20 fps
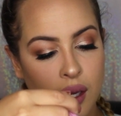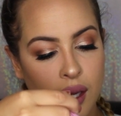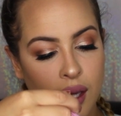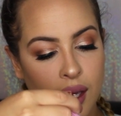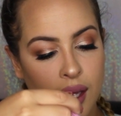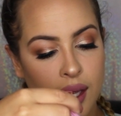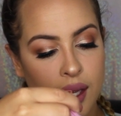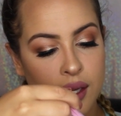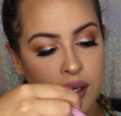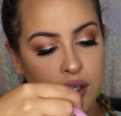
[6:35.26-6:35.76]

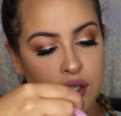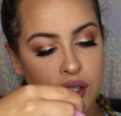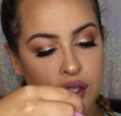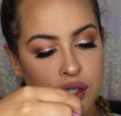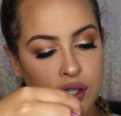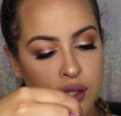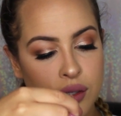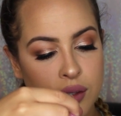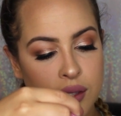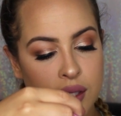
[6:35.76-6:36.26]
And
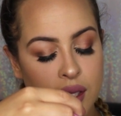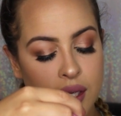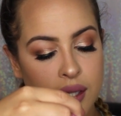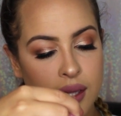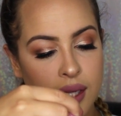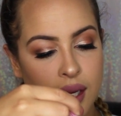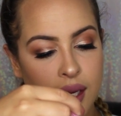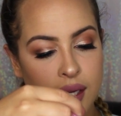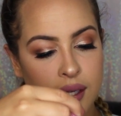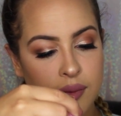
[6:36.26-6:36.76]
just use
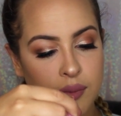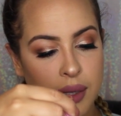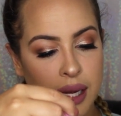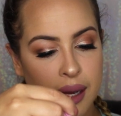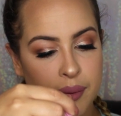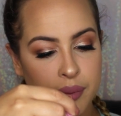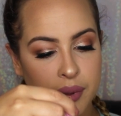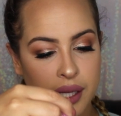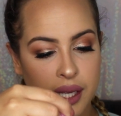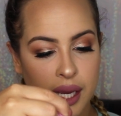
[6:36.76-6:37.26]
like that
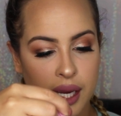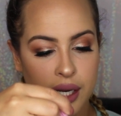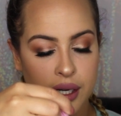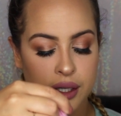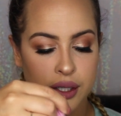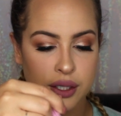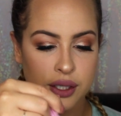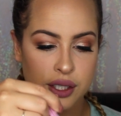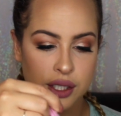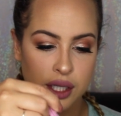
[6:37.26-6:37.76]

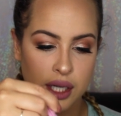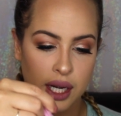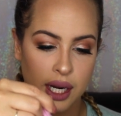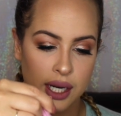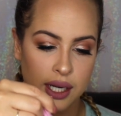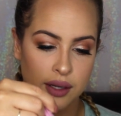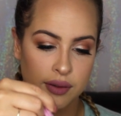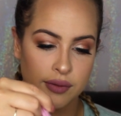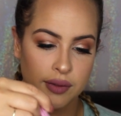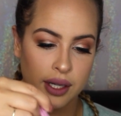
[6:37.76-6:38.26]
applicator to
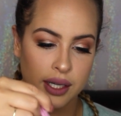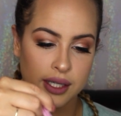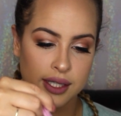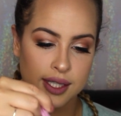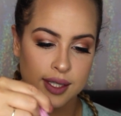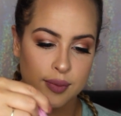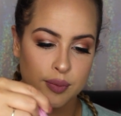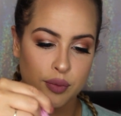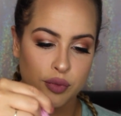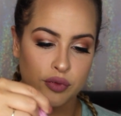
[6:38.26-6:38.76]
kind of like
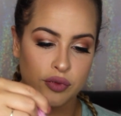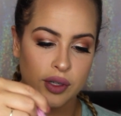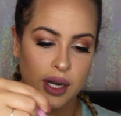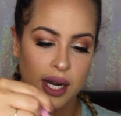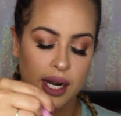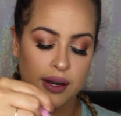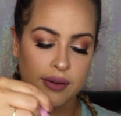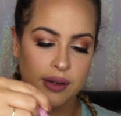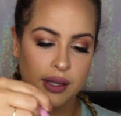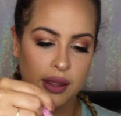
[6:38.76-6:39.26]

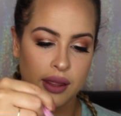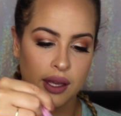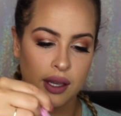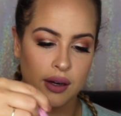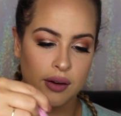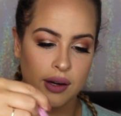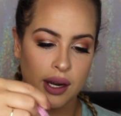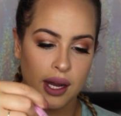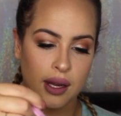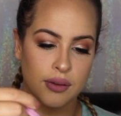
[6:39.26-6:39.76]
spread
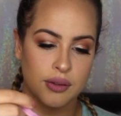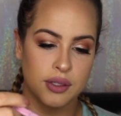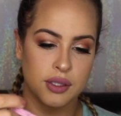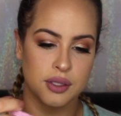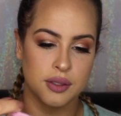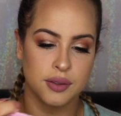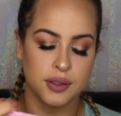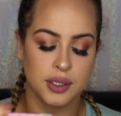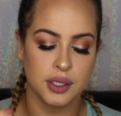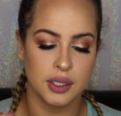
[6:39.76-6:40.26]
everything around.